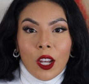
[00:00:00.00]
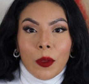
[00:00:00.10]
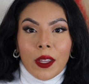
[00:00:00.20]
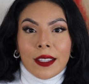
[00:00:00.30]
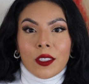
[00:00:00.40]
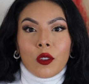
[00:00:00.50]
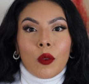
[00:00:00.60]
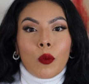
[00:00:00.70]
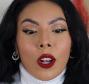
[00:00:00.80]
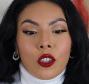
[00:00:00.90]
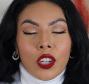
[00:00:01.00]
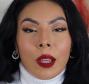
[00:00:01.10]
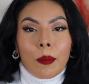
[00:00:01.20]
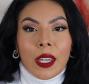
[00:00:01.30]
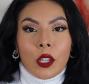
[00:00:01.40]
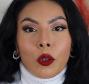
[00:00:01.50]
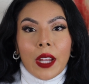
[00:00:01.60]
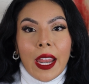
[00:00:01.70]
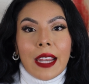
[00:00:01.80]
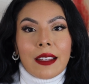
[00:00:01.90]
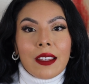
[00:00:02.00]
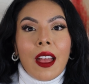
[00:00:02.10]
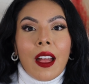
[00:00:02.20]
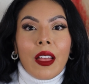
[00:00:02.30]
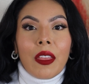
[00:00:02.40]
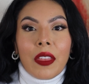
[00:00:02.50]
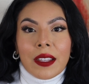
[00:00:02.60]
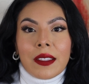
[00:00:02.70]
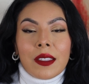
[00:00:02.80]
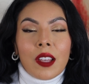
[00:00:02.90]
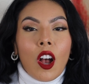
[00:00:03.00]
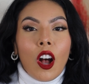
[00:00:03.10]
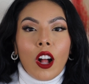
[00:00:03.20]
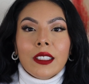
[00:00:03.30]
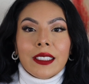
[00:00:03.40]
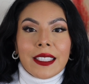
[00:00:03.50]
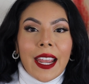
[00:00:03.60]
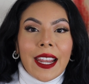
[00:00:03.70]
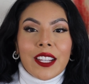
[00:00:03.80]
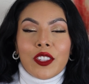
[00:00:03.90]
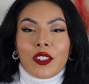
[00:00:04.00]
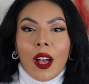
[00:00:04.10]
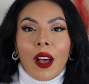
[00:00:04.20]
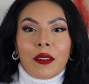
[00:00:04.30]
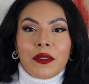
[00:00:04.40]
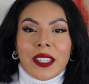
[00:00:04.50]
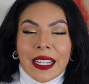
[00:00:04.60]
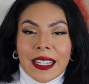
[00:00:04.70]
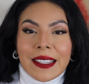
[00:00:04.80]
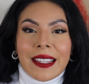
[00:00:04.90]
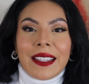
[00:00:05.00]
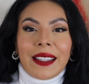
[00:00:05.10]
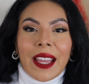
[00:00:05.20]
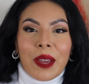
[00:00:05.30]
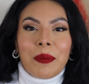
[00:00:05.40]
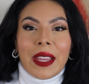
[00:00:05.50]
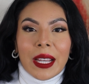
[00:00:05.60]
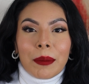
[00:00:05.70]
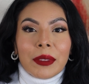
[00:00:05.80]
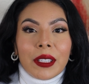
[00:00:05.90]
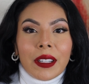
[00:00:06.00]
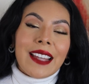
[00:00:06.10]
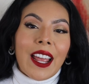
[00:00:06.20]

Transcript: Hope that you guys enjoyed watching me create this holiday soft, easy glam makeup look.